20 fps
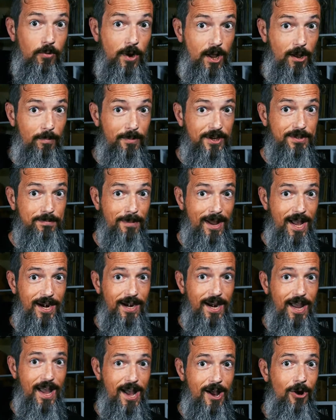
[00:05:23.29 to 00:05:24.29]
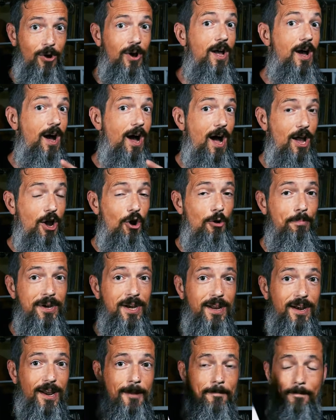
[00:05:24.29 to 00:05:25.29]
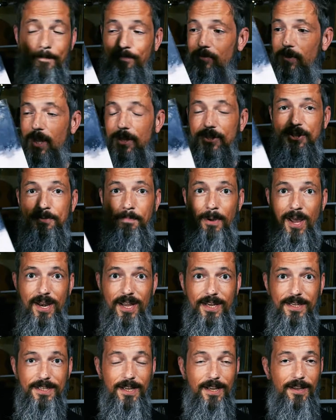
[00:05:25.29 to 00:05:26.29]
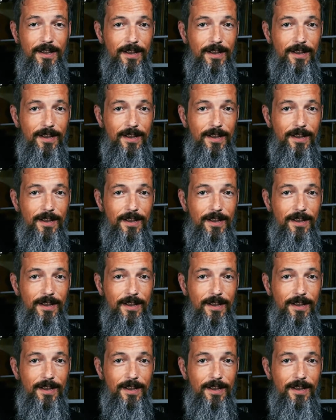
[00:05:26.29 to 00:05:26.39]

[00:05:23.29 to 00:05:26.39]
well, it's mine now. I opened it up, spun it.